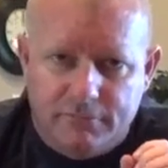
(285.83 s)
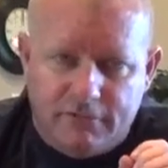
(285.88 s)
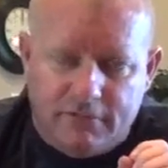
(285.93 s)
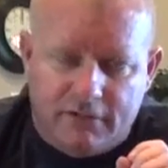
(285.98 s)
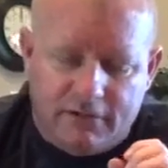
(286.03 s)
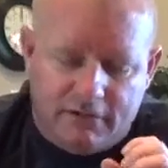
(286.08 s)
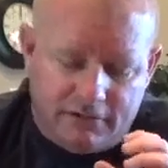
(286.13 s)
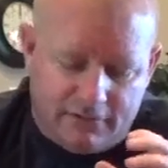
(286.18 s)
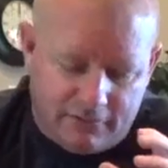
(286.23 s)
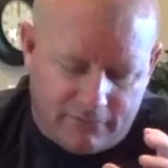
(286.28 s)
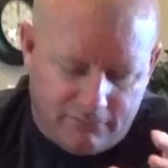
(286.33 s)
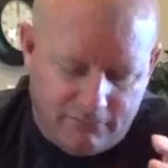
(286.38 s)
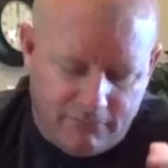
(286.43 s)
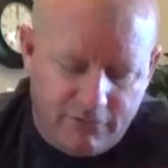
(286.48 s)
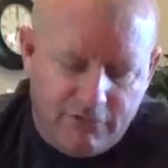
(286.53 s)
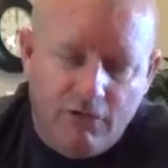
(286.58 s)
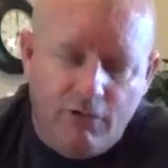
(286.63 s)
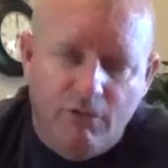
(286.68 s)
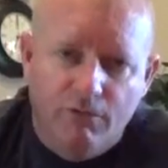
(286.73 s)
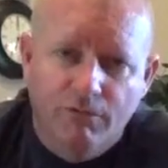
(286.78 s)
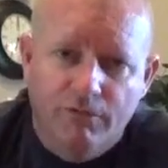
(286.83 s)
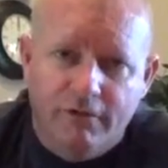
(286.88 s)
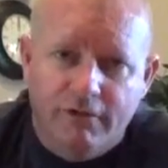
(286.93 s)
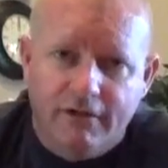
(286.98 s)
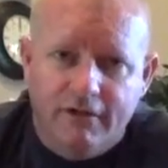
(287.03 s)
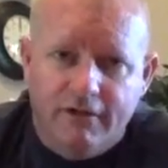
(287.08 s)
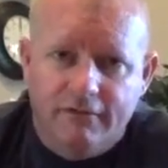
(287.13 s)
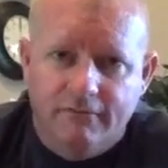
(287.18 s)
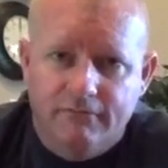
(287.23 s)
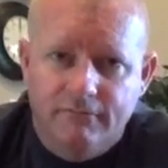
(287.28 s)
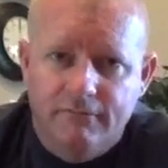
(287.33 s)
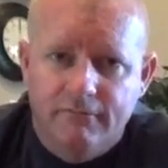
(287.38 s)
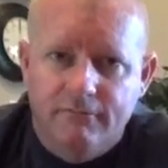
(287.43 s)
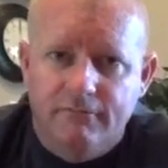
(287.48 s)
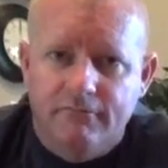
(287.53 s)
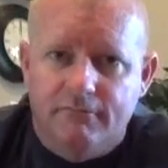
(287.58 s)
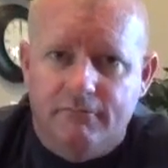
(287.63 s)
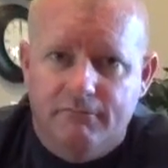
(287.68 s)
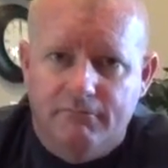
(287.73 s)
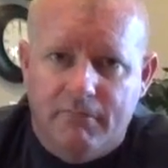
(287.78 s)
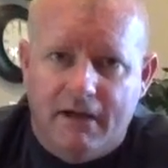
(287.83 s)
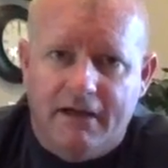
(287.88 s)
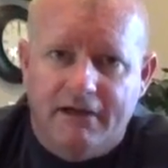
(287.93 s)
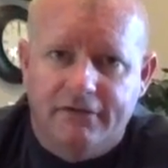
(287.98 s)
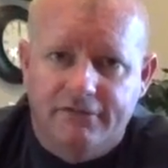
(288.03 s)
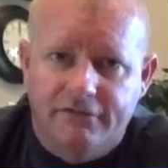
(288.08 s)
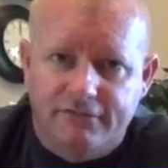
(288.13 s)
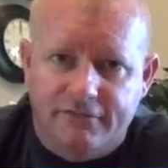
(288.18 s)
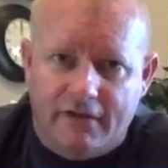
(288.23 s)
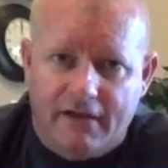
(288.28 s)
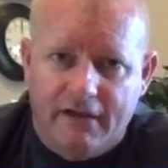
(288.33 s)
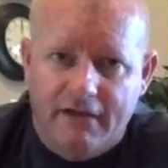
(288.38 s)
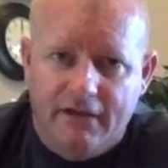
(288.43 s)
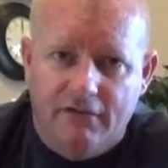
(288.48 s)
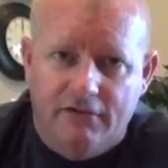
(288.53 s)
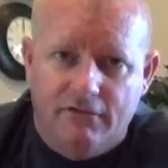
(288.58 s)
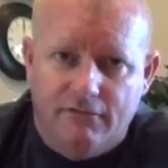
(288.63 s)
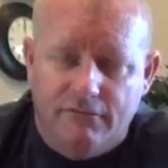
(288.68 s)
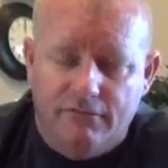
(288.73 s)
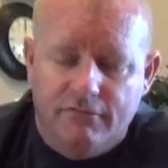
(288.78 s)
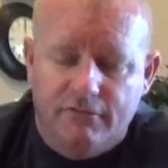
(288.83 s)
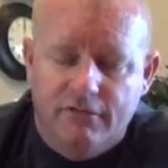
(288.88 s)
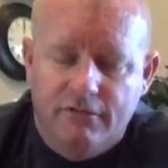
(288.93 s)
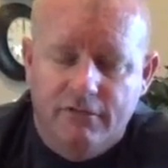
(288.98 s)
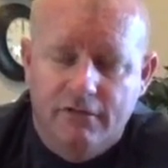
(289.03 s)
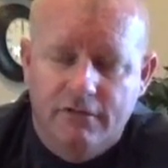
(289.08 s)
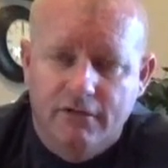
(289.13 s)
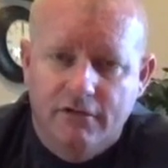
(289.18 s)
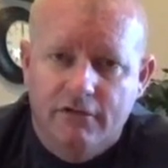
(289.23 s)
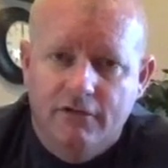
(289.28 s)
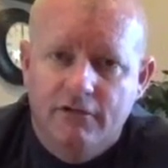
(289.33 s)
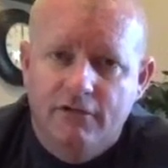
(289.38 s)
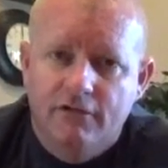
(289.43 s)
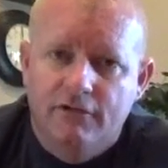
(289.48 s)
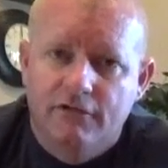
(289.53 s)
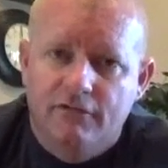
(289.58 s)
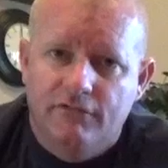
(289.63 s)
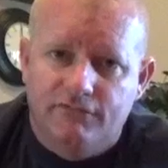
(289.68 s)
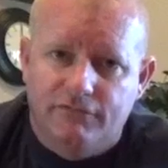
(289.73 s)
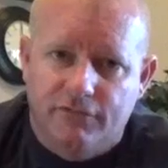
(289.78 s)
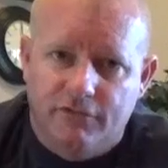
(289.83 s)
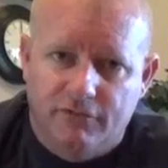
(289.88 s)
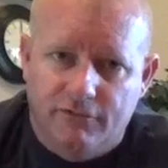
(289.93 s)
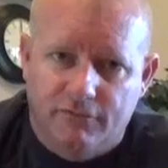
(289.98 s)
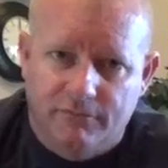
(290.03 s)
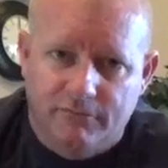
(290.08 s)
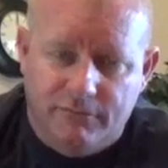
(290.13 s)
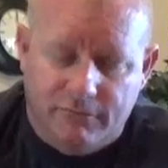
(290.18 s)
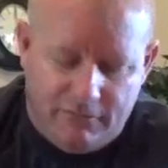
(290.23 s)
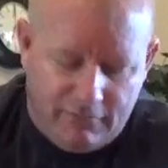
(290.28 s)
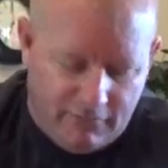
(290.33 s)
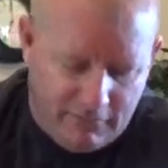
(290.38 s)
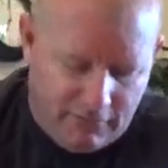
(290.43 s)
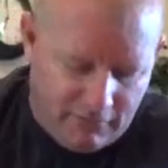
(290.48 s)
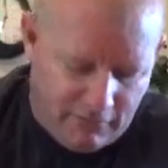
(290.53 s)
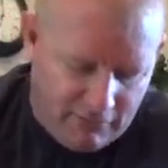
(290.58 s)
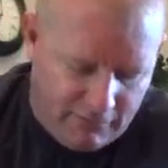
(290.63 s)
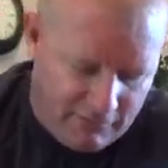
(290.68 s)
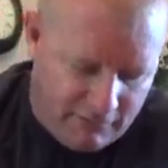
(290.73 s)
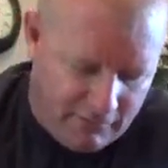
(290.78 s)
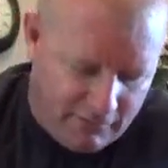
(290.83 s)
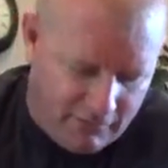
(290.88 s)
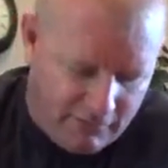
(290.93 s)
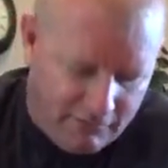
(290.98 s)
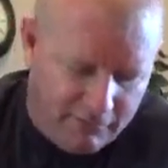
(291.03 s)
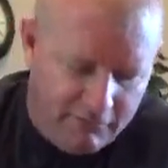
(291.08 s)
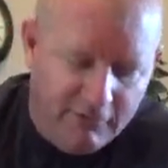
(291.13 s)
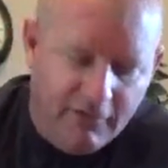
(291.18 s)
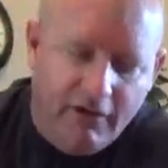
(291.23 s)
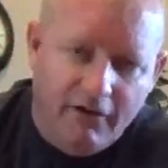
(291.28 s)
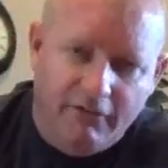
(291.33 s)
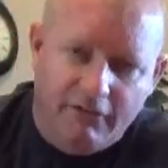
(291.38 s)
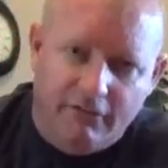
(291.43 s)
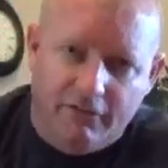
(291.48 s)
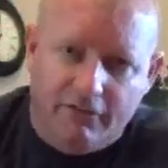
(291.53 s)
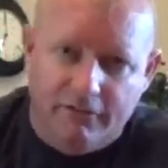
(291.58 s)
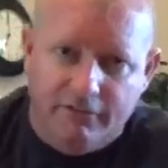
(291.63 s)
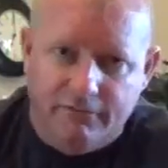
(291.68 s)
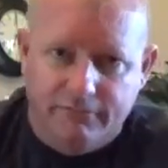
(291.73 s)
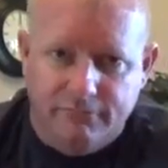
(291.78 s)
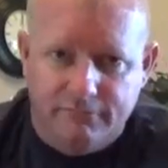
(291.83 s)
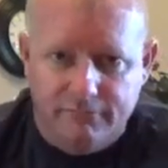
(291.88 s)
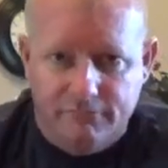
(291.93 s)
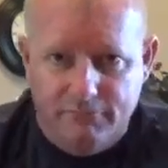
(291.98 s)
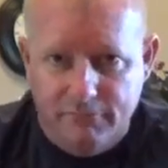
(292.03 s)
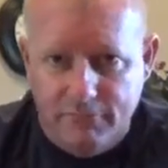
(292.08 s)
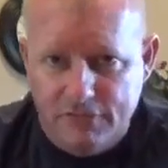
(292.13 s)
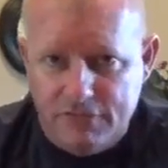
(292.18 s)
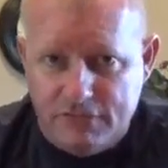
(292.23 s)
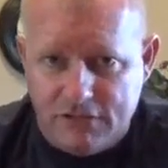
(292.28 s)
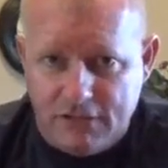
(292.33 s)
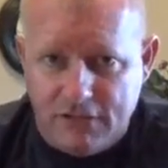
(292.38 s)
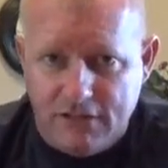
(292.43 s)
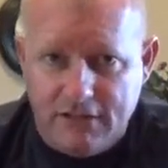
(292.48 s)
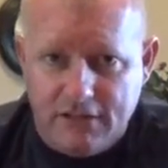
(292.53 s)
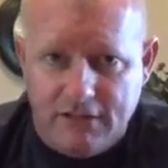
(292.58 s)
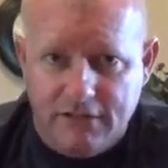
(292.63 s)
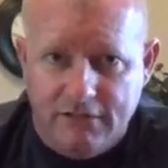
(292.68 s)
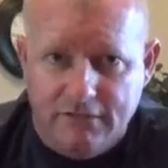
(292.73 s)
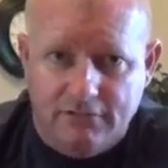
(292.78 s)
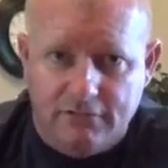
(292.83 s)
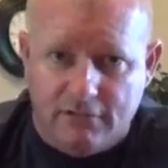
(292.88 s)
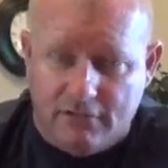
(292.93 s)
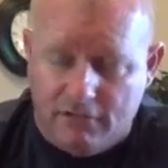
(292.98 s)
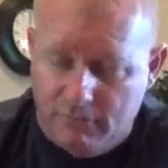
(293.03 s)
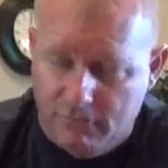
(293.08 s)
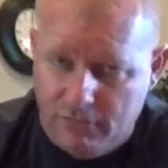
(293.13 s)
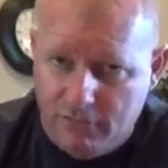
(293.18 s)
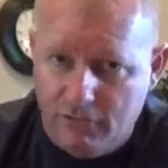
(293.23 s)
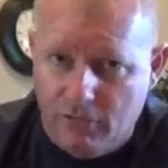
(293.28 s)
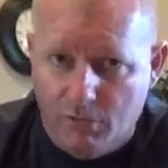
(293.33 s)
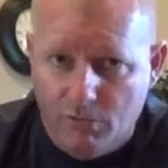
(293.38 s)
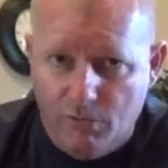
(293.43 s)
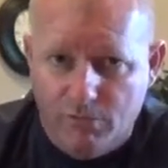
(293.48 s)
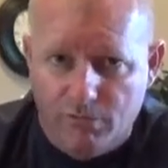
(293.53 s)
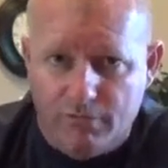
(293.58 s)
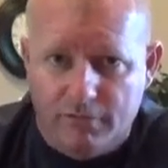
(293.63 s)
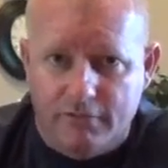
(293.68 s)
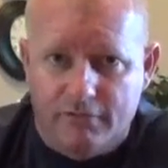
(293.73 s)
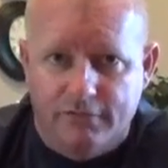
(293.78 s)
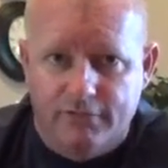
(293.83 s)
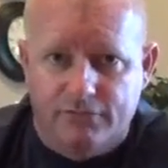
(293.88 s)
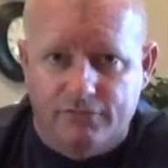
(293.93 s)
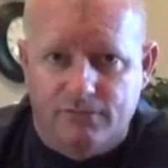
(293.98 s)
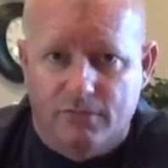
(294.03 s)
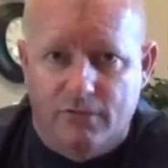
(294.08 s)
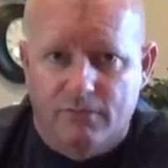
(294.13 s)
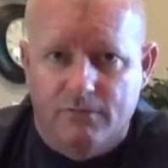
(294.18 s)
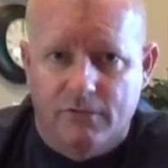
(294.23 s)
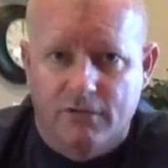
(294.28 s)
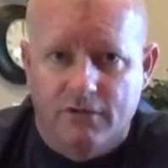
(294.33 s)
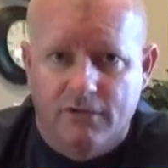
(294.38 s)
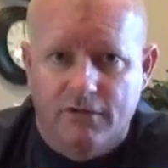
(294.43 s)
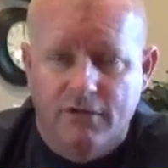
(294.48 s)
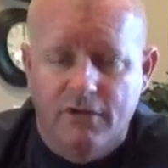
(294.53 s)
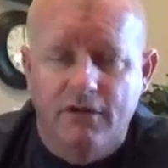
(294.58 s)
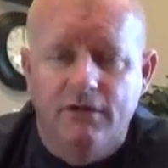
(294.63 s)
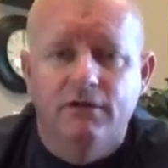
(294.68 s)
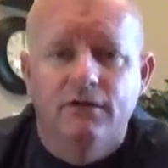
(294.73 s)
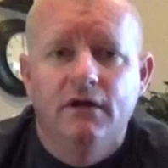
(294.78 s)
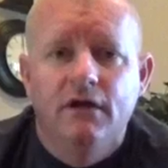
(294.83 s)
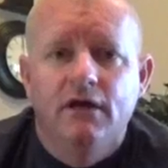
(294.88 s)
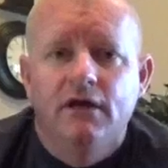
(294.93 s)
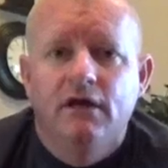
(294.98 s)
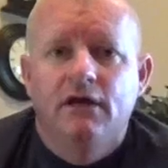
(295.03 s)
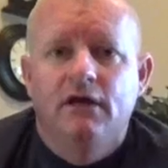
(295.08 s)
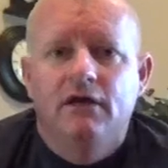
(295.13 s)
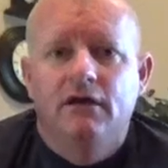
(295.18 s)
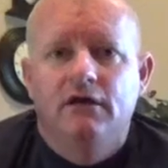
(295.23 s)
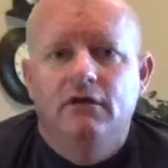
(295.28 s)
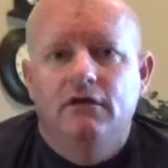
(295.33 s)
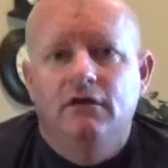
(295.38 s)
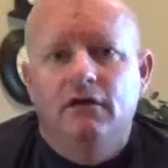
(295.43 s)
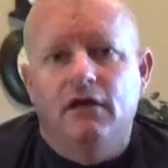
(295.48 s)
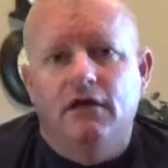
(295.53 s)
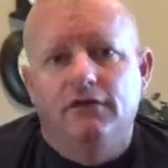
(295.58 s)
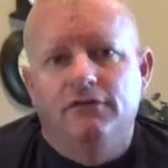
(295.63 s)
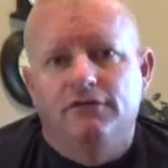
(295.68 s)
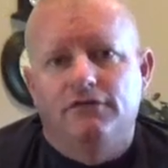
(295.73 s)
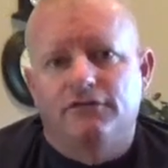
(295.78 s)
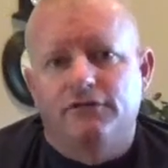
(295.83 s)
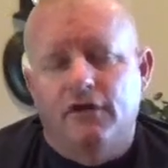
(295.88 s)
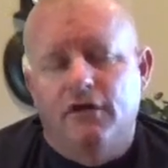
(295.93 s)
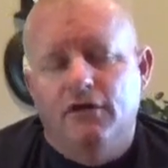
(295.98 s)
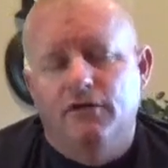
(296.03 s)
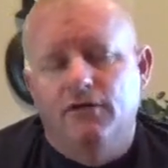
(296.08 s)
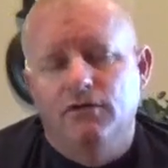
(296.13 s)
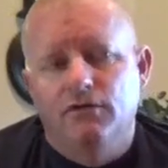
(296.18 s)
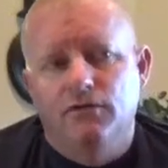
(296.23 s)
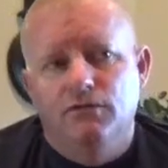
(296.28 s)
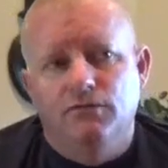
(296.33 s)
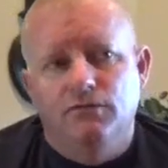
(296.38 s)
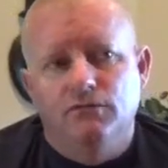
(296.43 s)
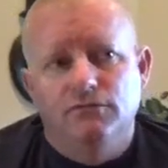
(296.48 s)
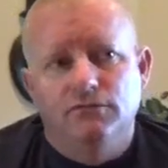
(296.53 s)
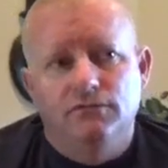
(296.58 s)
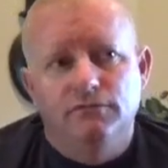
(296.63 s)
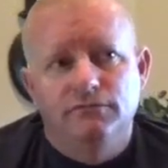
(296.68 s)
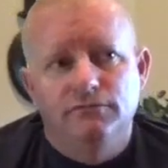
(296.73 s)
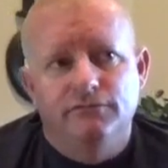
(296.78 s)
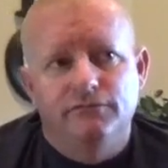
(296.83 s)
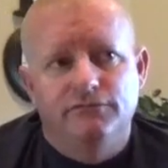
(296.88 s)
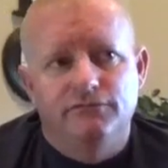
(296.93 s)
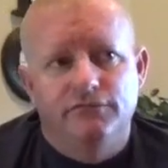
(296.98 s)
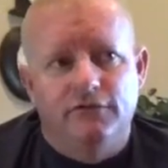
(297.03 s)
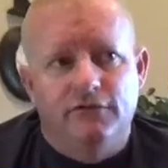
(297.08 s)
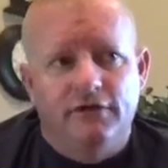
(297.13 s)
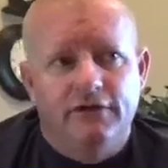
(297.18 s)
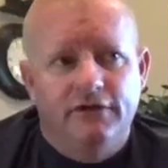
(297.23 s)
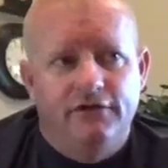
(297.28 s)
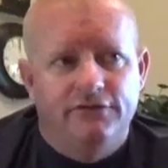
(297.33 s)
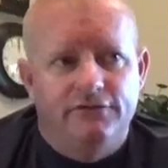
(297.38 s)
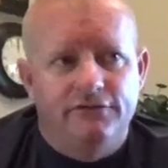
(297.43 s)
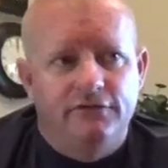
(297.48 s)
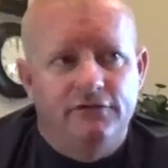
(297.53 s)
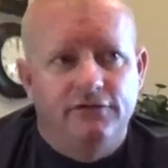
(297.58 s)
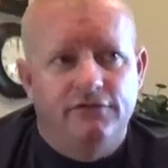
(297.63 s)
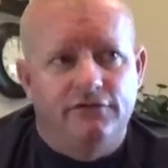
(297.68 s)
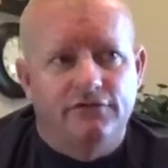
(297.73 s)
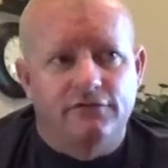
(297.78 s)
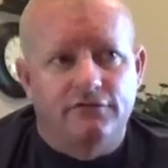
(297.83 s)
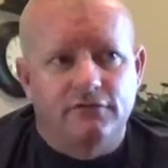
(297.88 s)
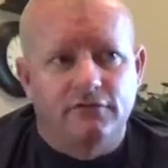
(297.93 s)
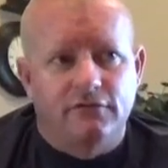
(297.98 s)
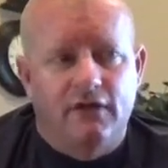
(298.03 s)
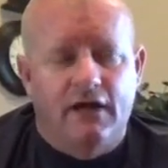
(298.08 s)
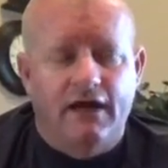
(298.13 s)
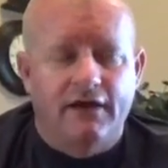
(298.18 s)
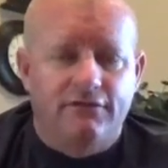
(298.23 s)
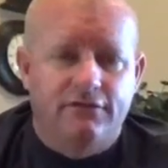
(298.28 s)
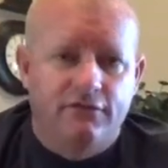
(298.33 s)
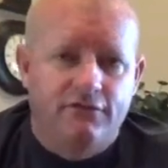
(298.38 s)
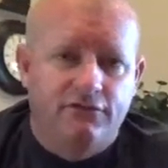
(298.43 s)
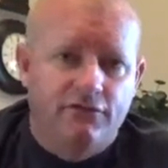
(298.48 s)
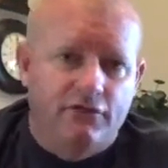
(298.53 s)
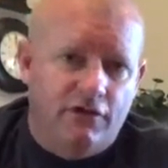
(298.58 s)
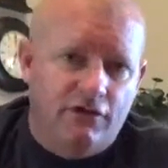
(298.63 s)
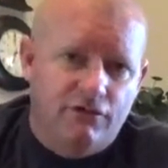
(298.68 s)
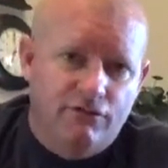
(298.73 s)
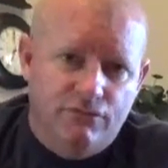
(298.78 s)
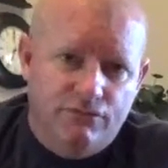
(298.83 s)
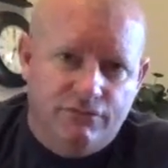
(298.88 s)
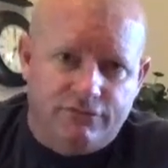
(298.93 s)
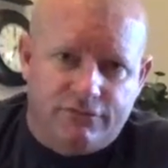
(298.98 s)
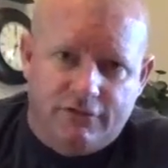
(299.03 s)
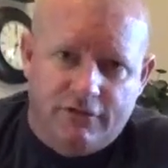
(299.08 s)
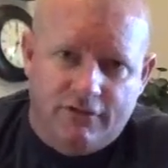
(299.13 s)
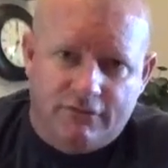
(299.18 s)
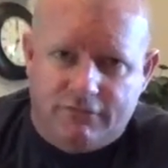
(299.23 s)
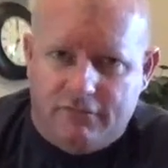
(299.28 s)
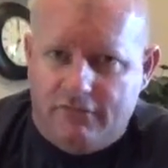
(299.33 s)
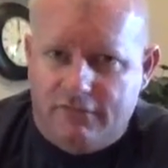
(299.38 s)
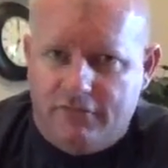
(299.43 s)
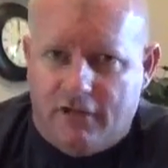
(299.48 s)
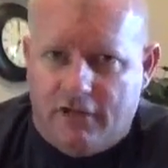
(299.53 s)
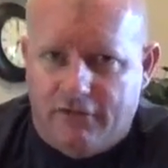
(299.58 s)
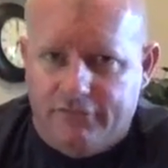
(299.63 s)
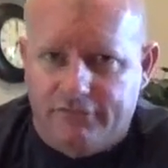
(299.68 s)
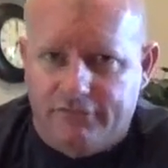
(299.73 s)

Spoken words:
recording my sound from another machine, a recorder is what I'm going to do. And so, for instance, like the drone stuff that y'all